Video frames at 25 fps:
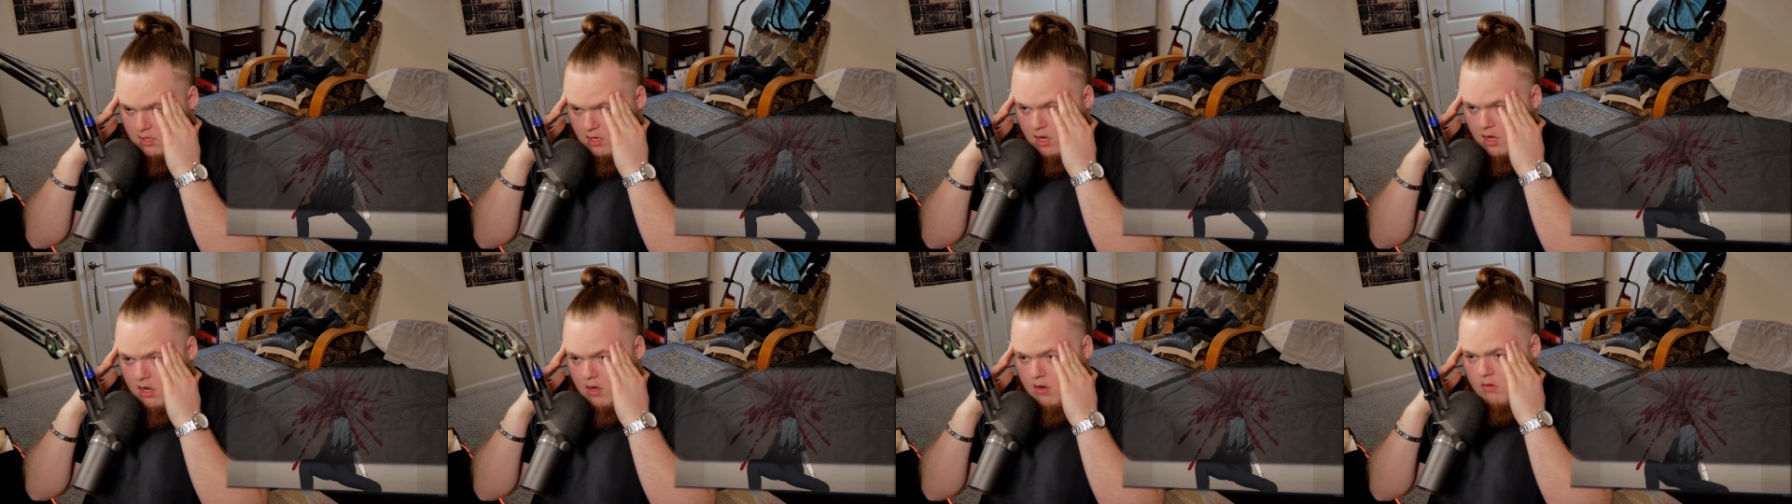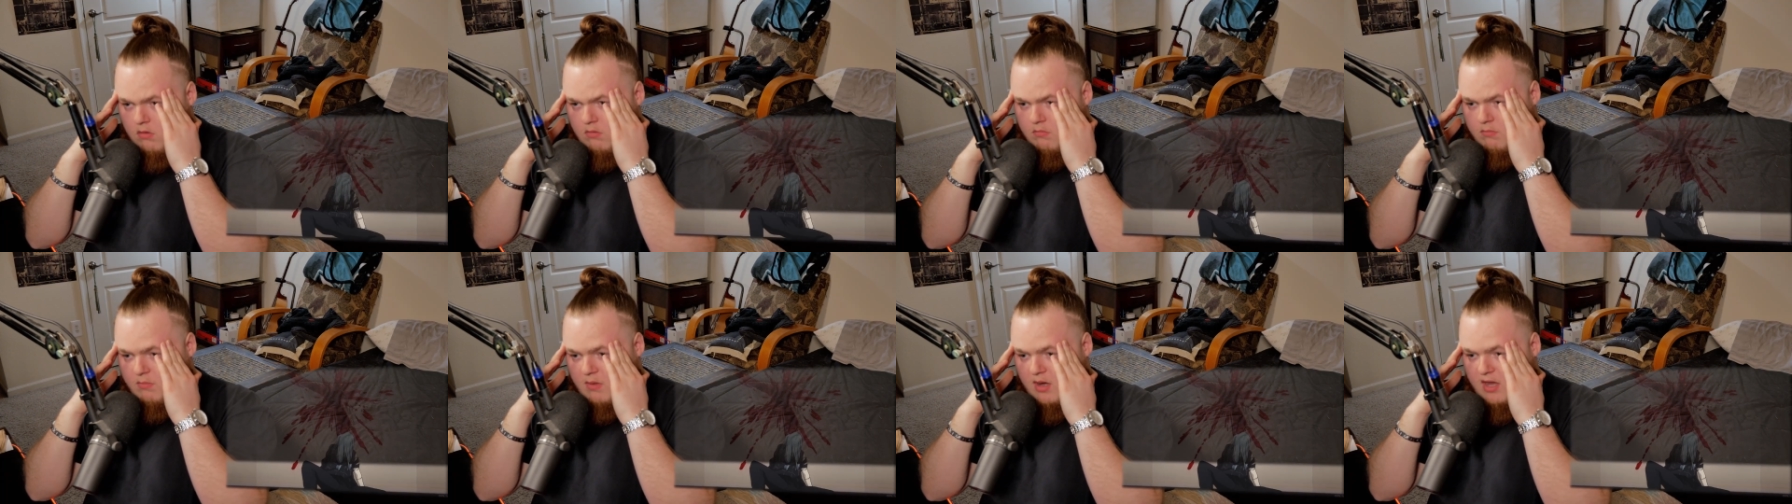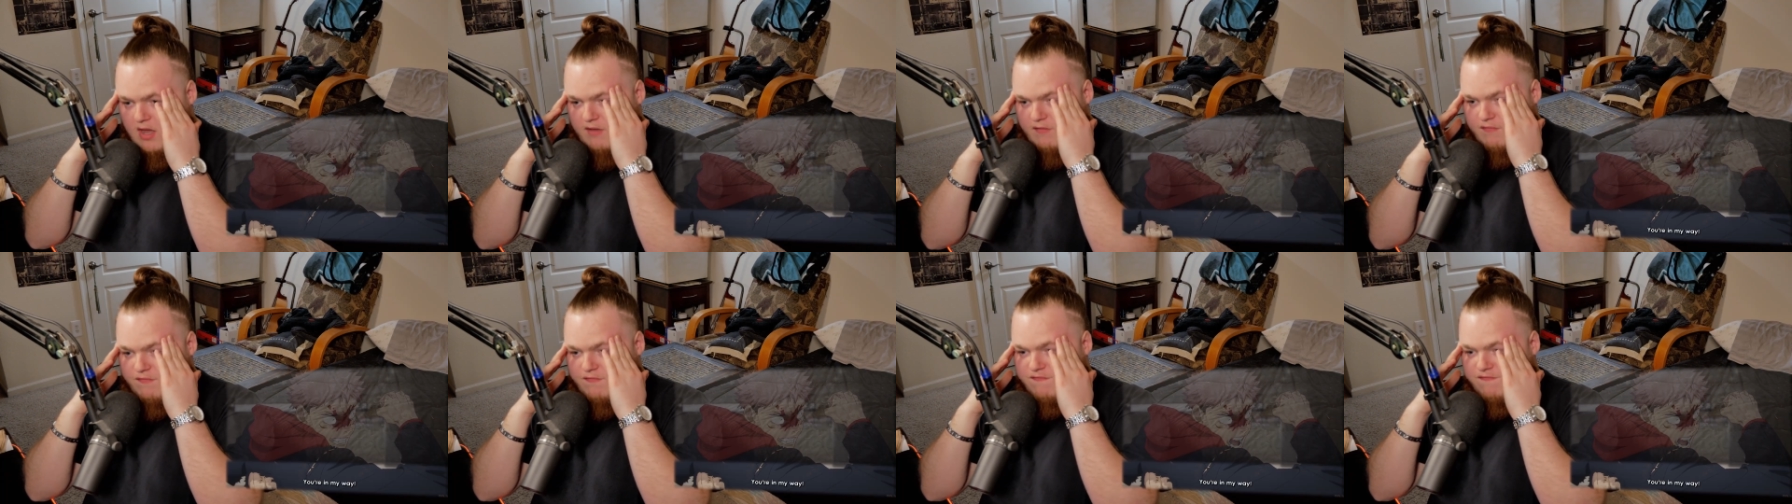Oh
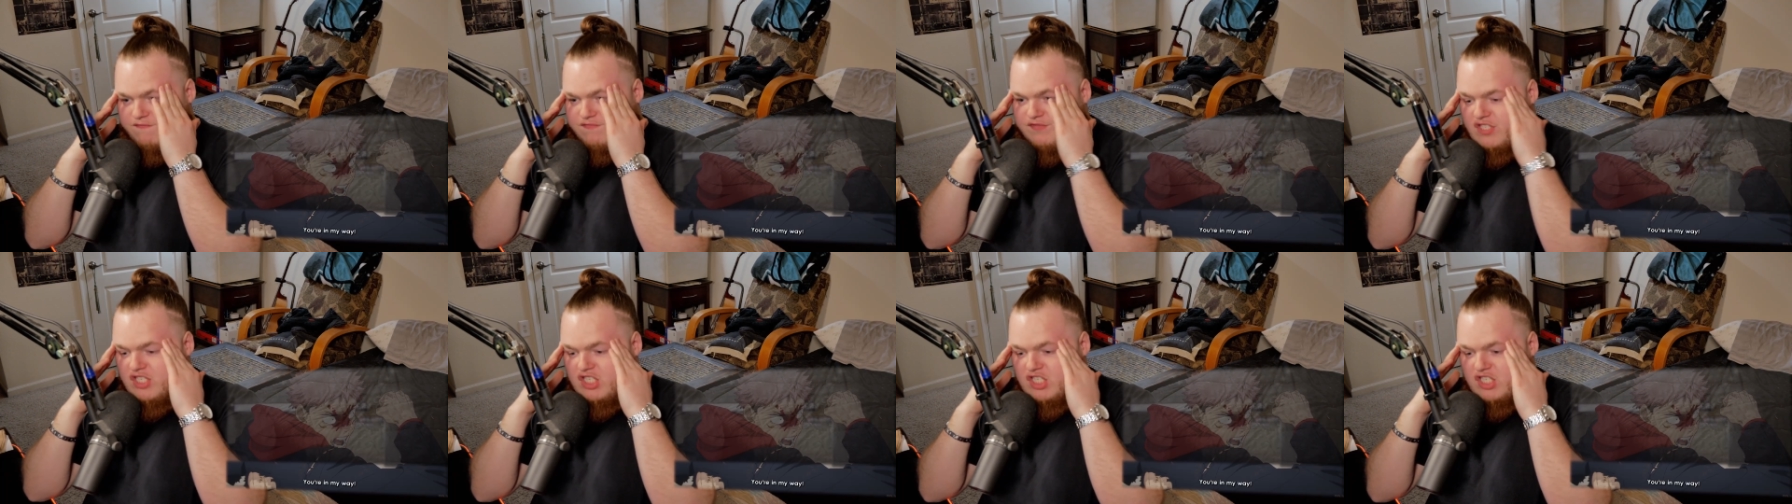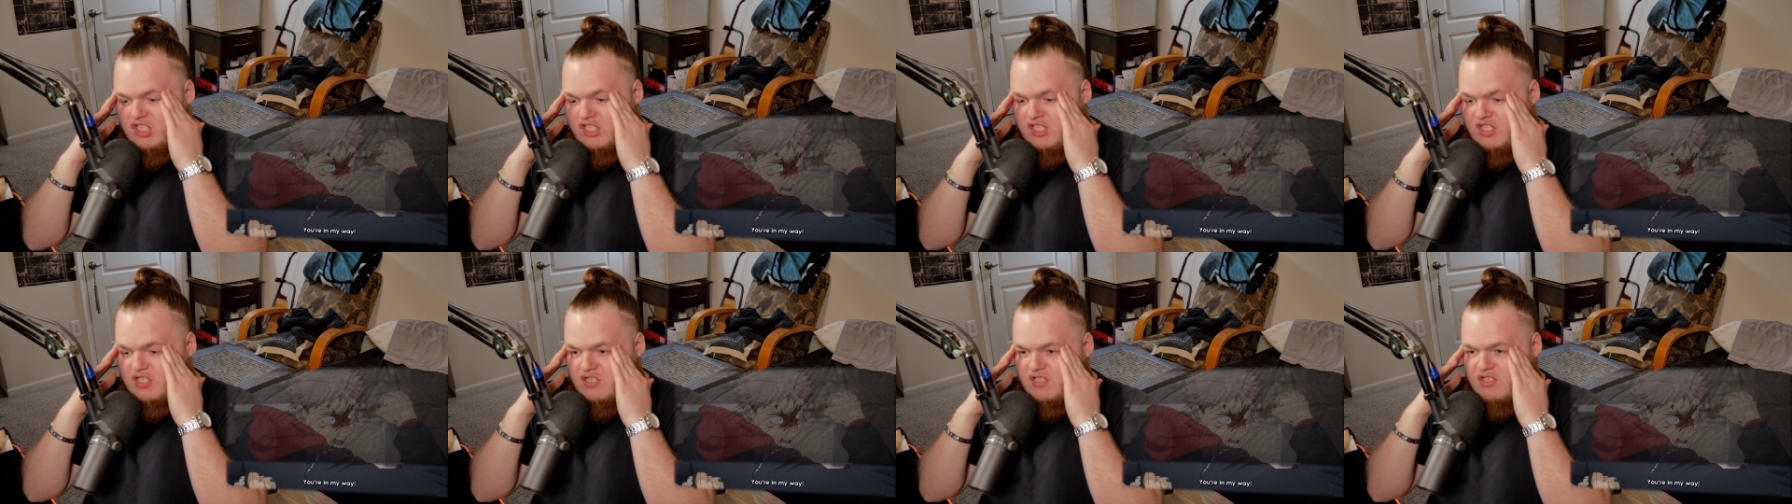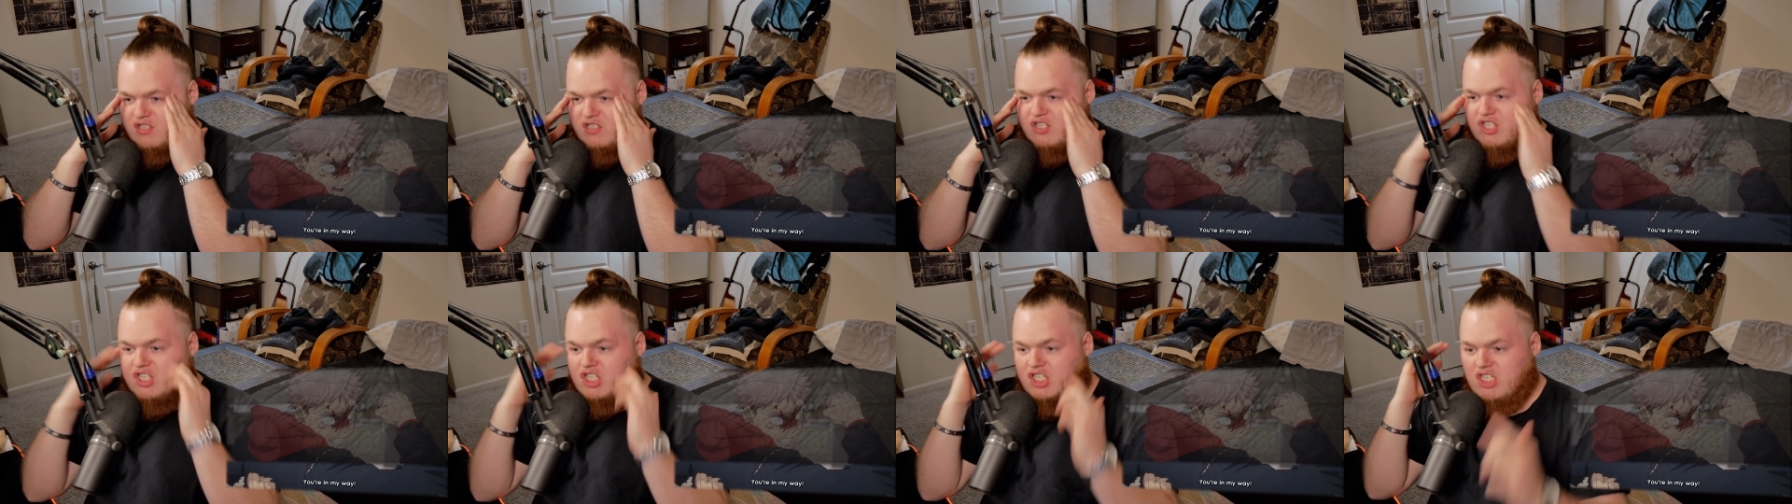my fucking
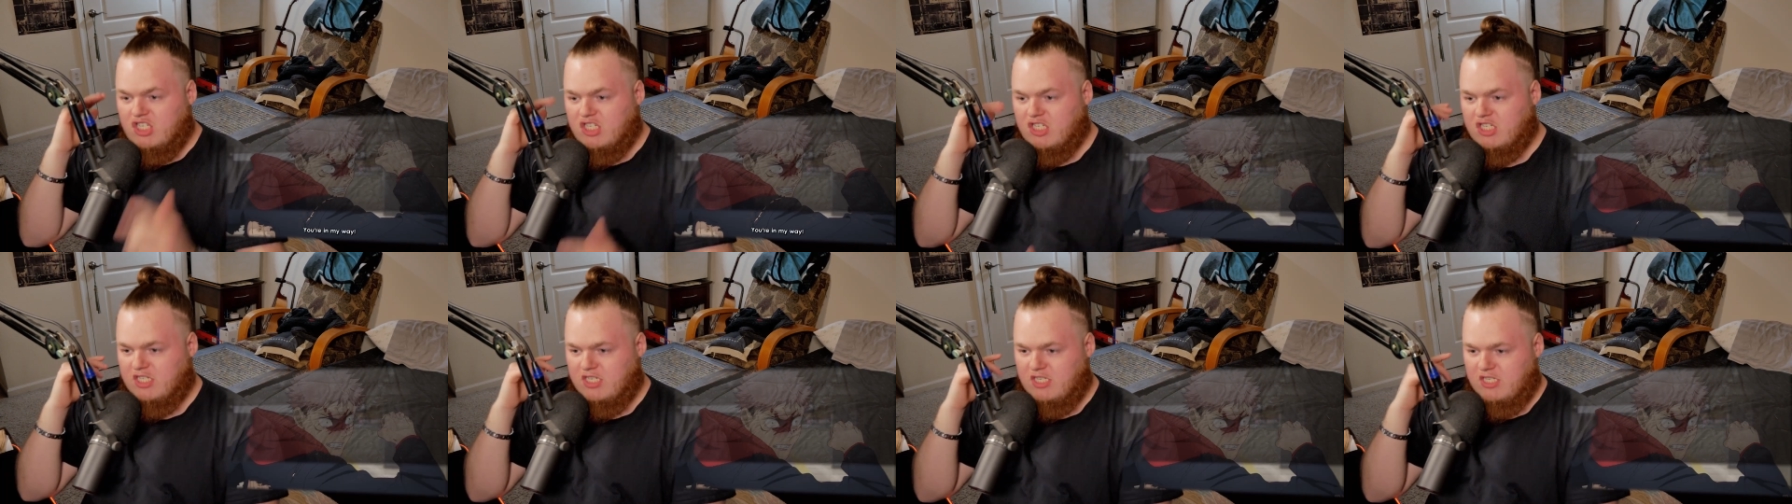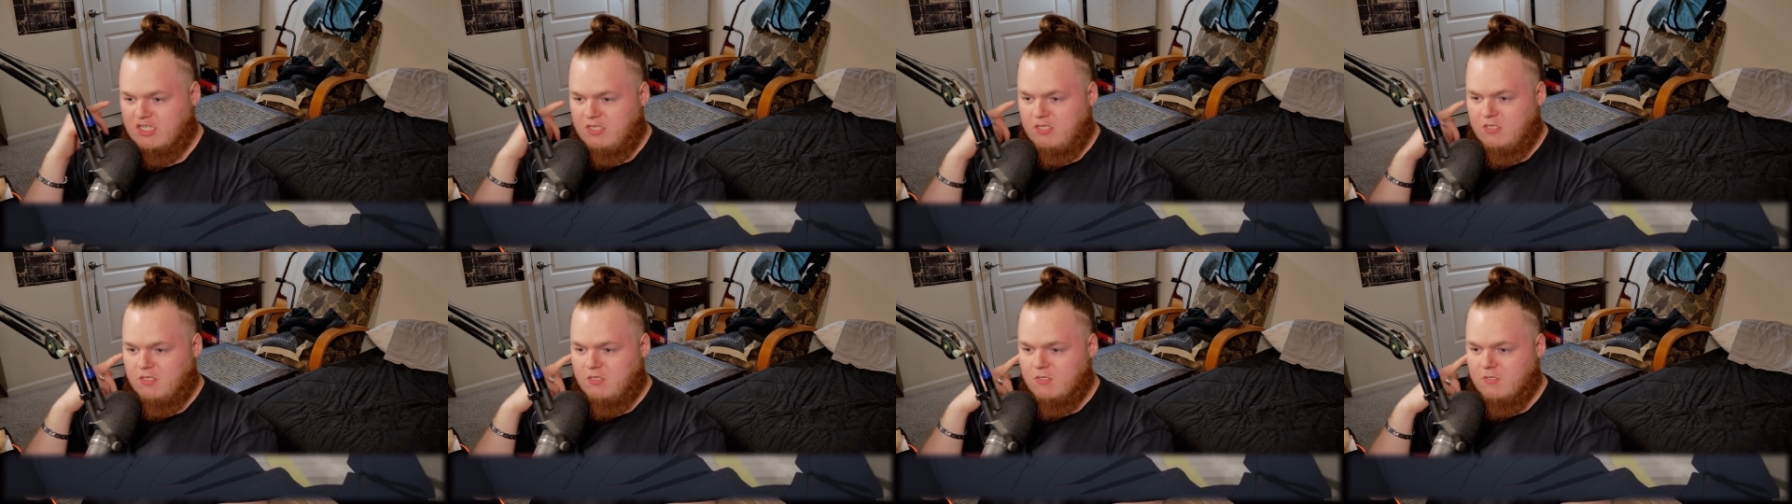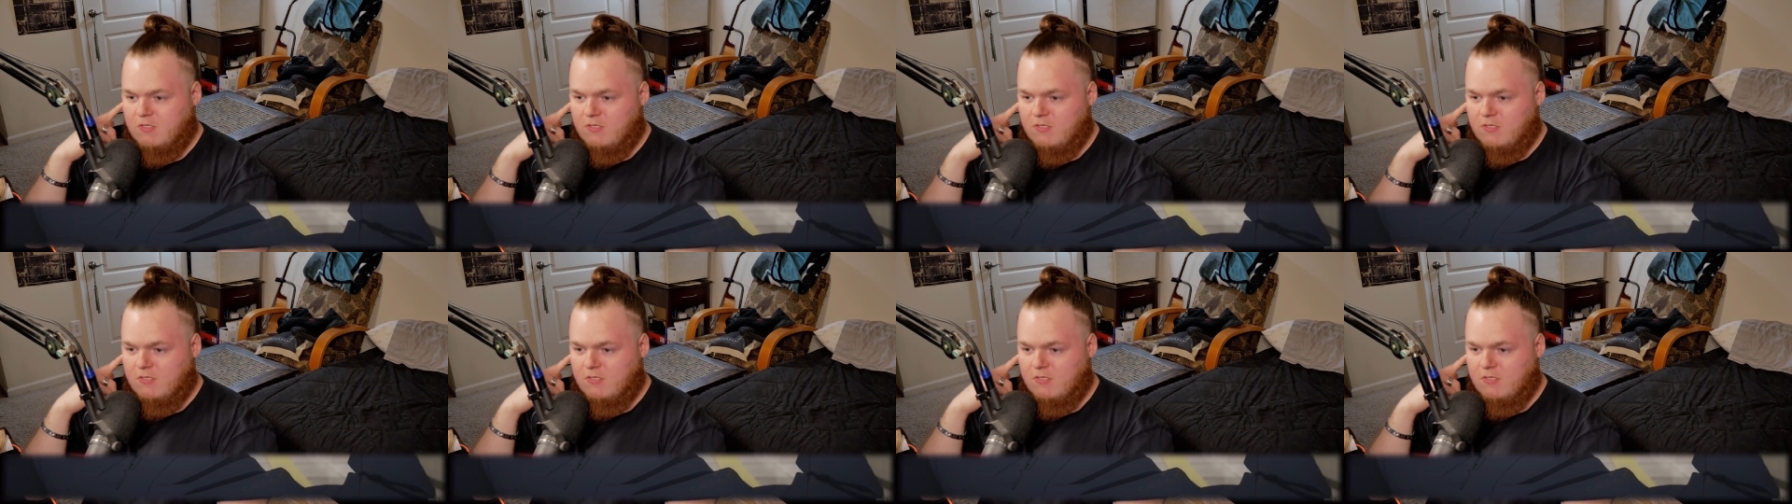god!